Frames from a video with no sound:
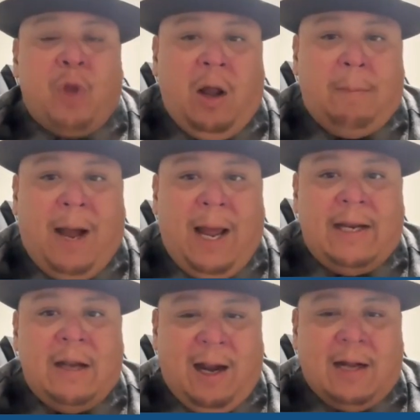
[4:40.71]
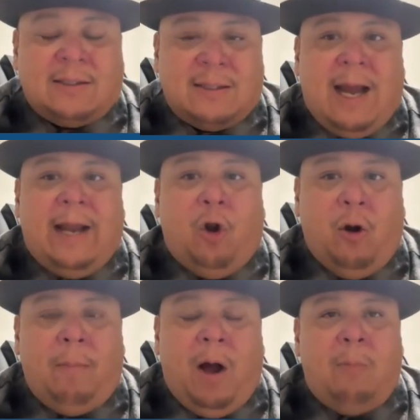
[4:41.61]
On my nana's side,
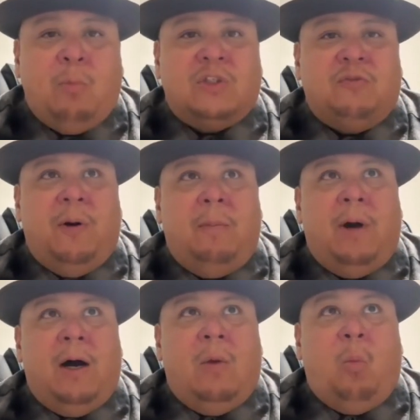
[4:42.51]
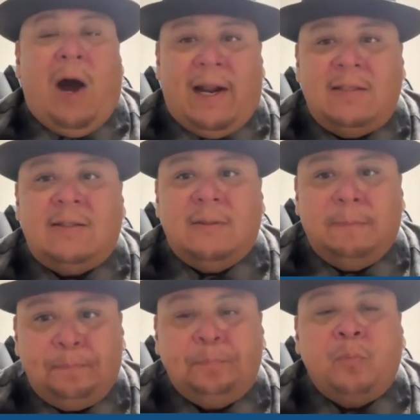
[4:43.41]
her mom was from Juarez,
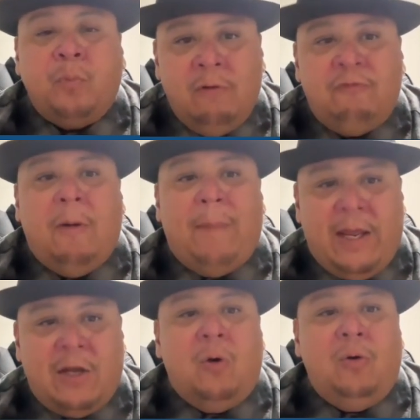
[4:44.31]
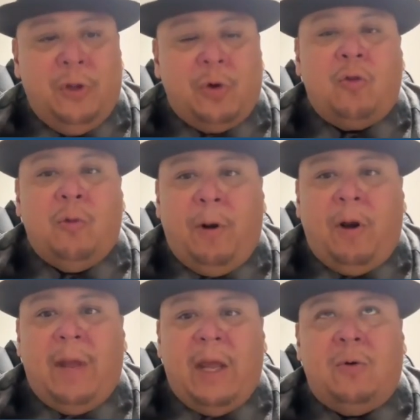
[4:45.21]
from Mexico, the northern part
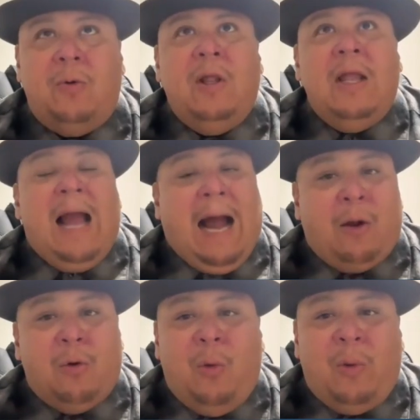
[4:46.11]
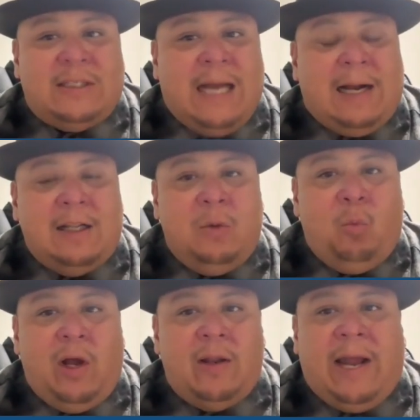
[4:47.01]
of Mexico. I don't know exactly
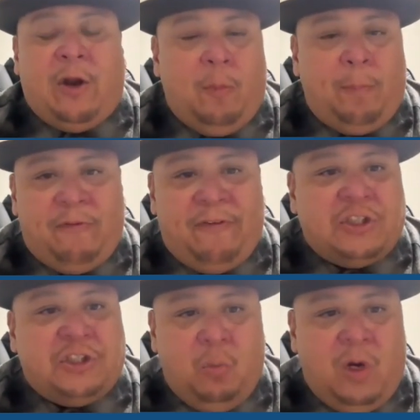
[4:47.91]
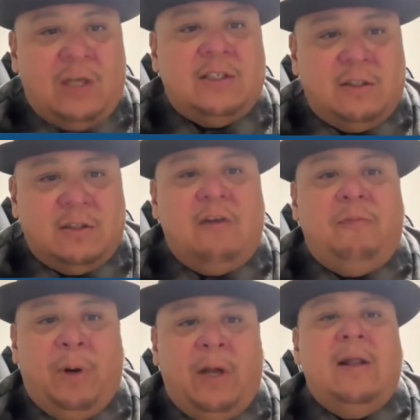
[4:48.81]
what like her profession was and
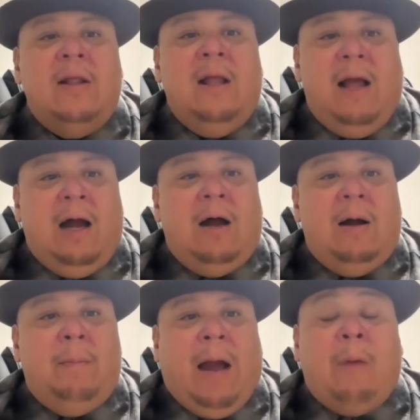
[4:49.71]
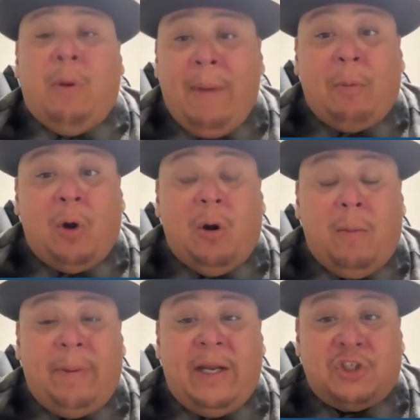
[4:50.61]
stuff, but I remember her
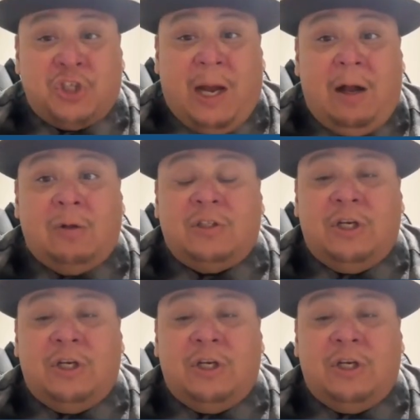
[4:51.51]
being a child.